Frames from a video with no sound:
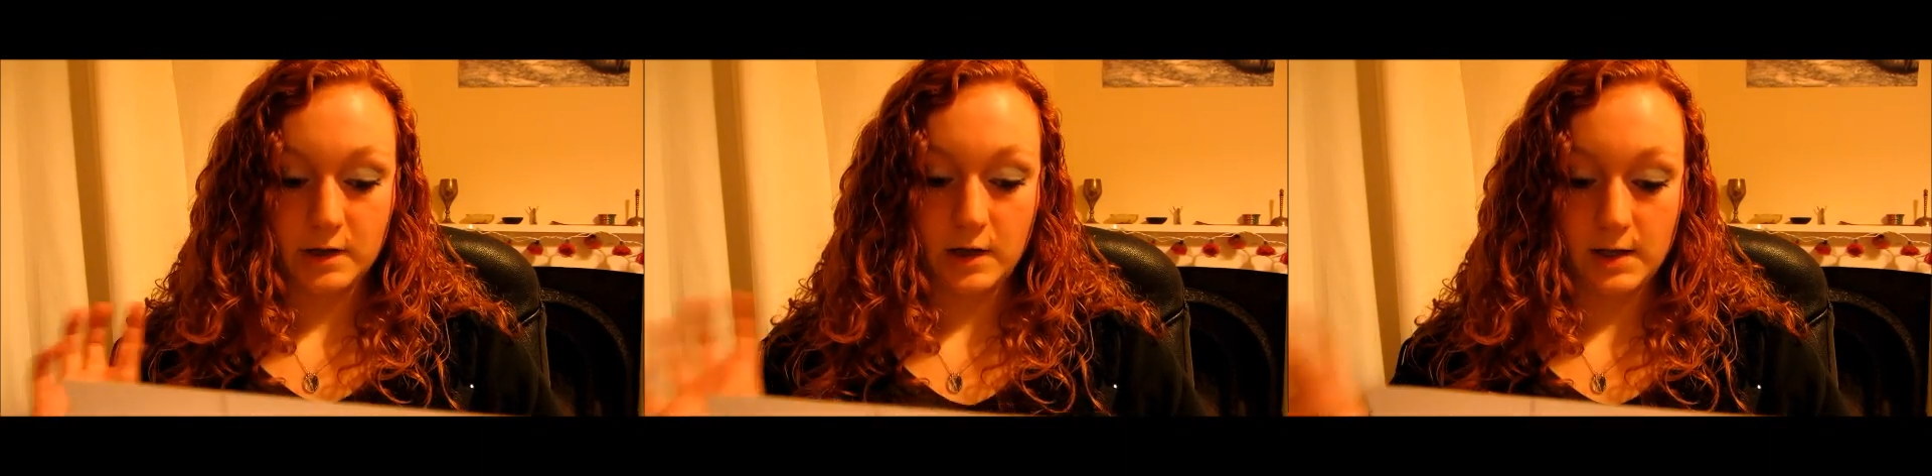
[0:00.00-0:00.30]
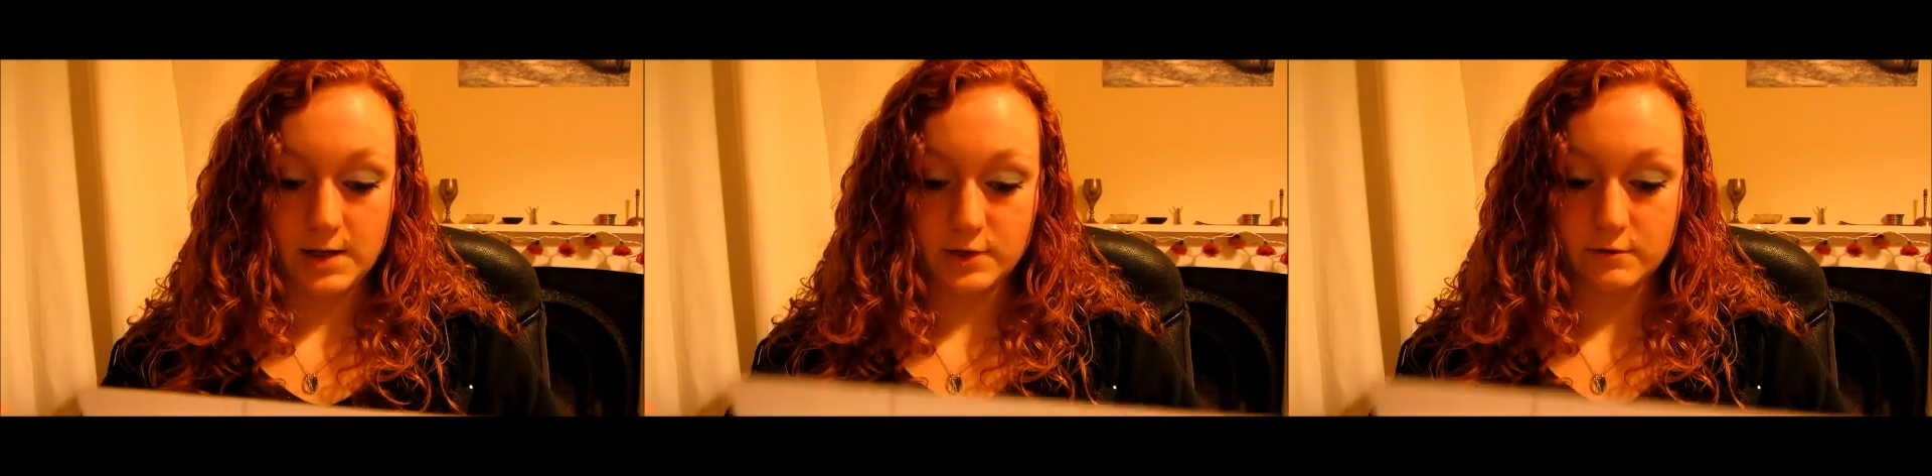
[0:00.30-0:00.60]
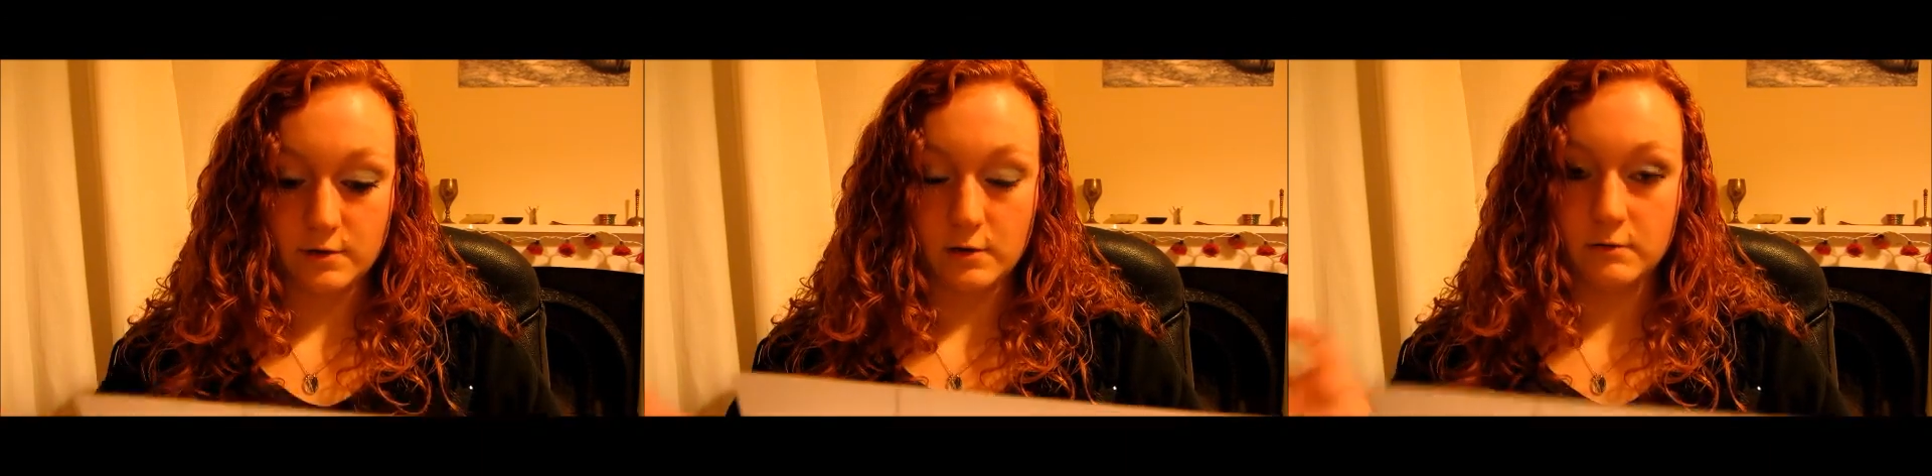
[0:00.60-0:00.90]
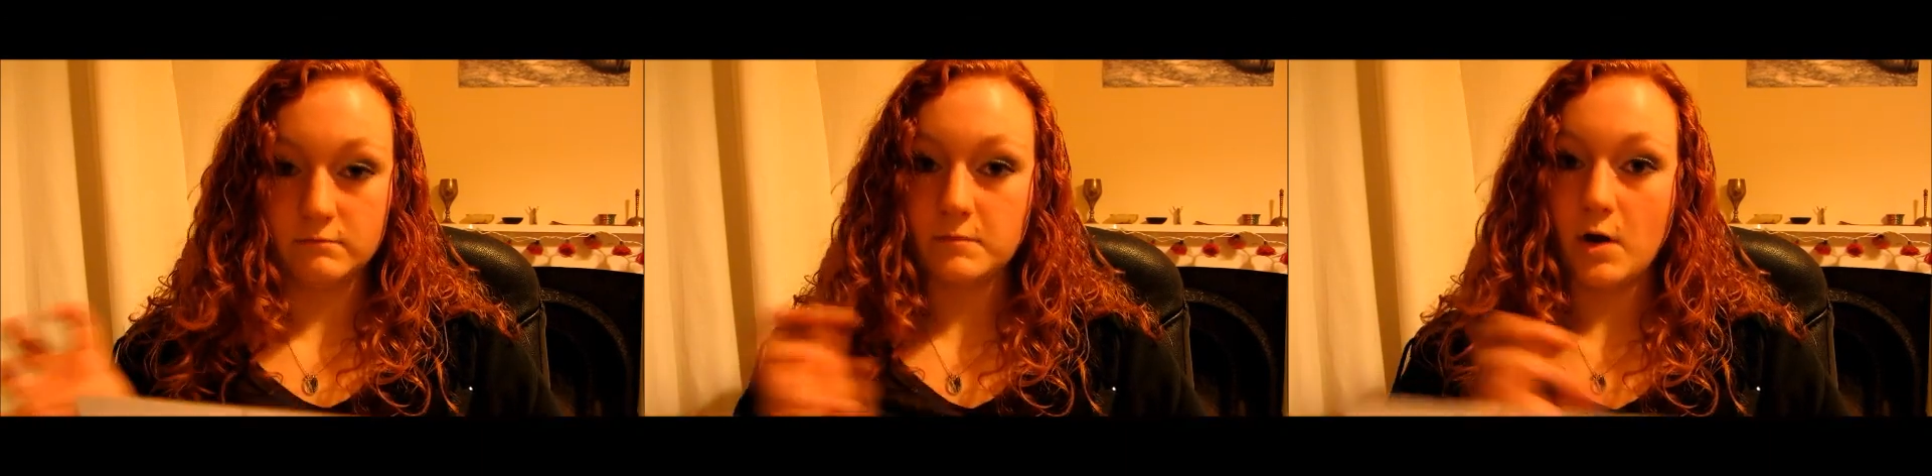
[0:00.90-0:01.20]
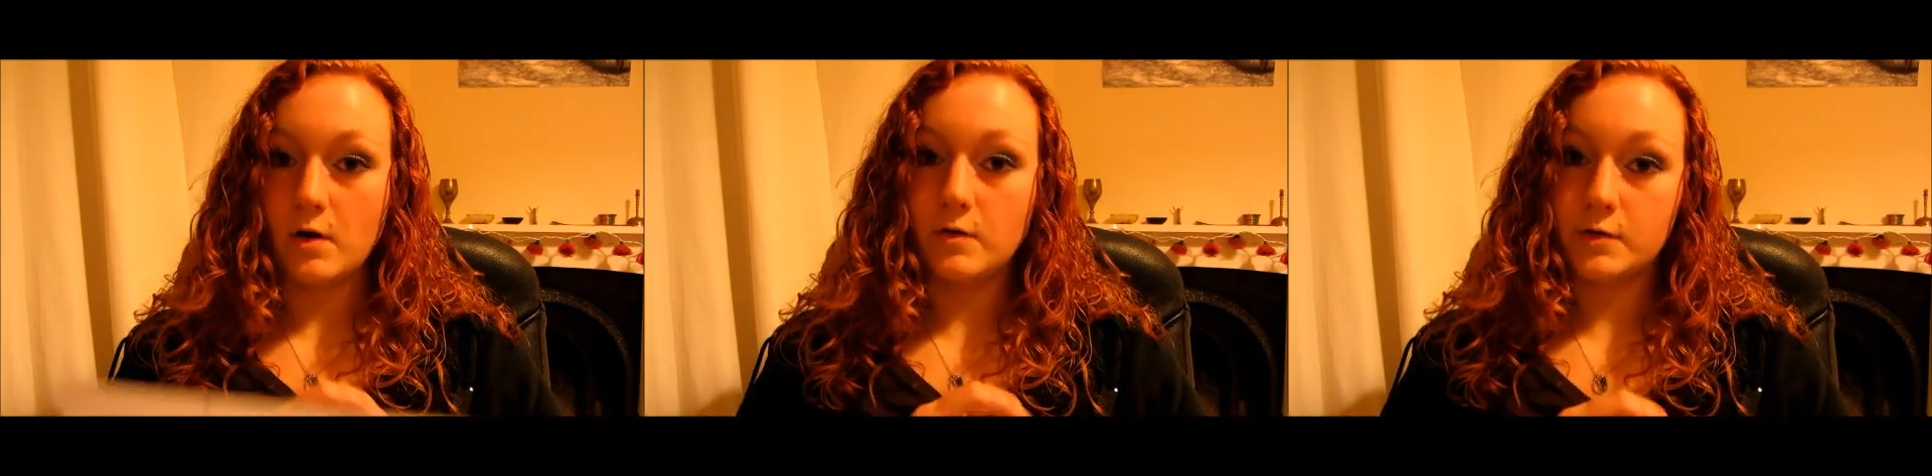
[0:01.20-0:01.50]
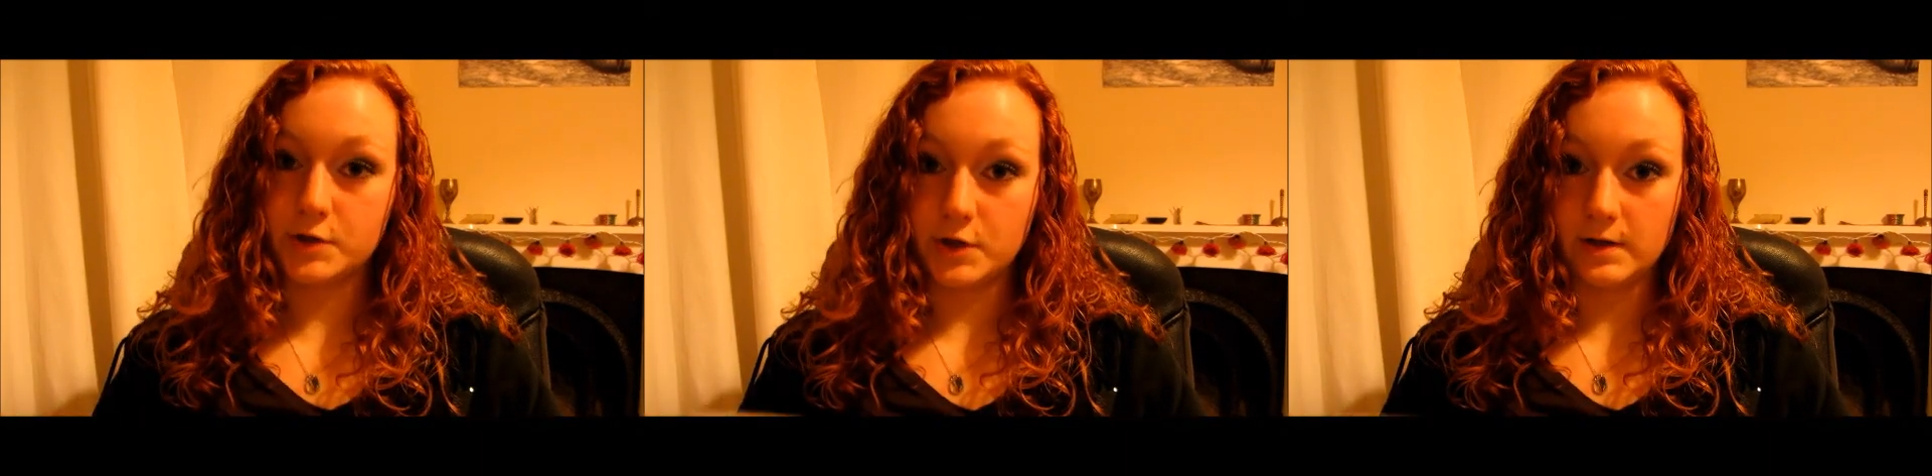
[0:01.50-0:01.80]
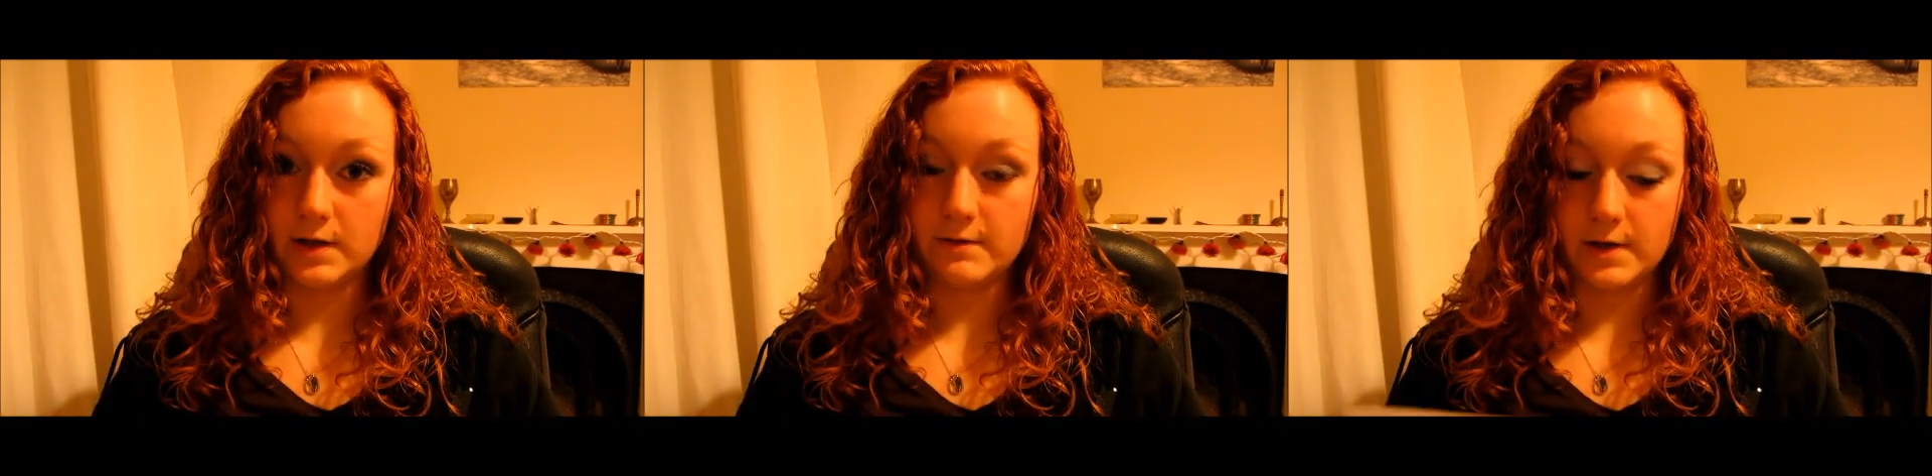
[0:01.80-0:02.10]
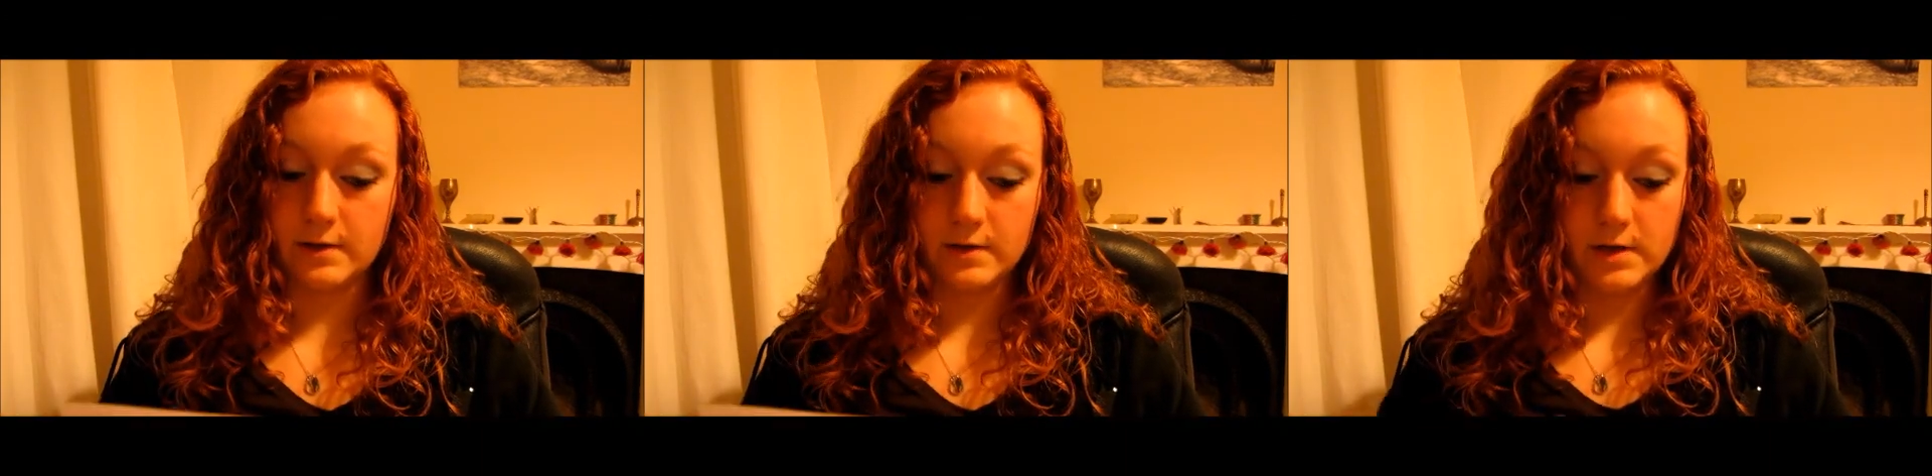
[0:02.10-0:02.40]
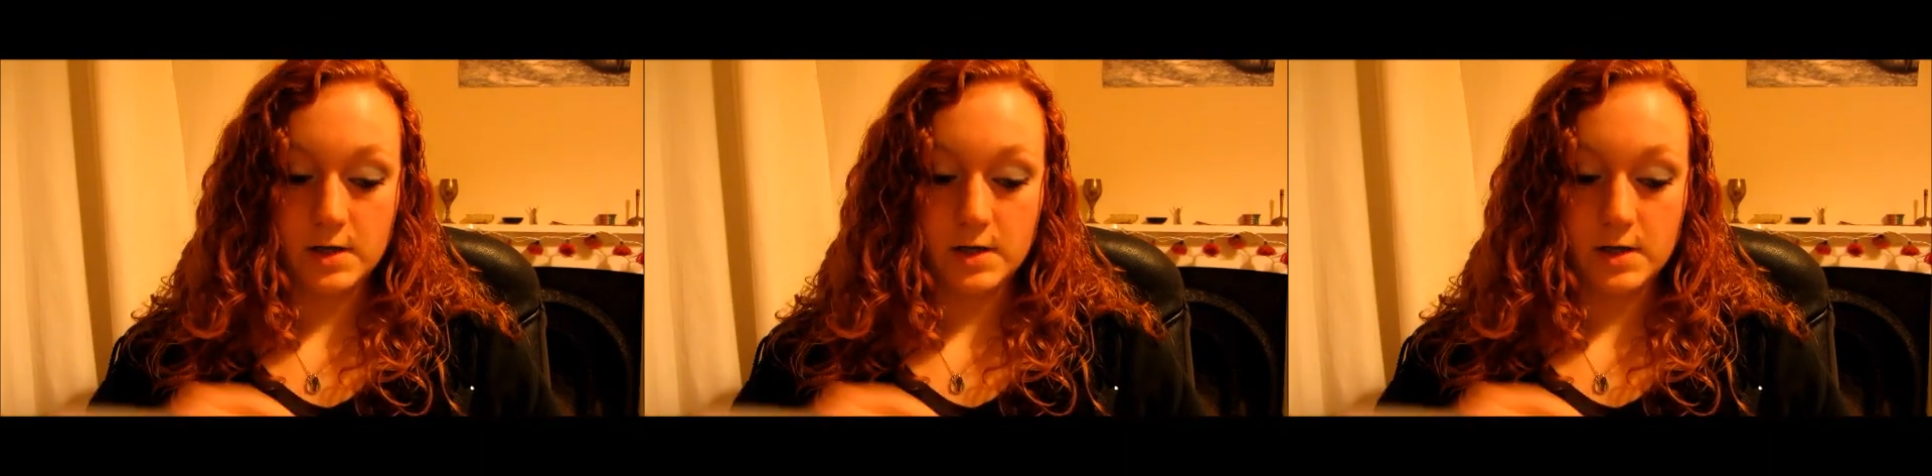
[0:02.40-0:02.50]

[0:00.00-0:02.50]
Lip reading: cholesterol to the liver,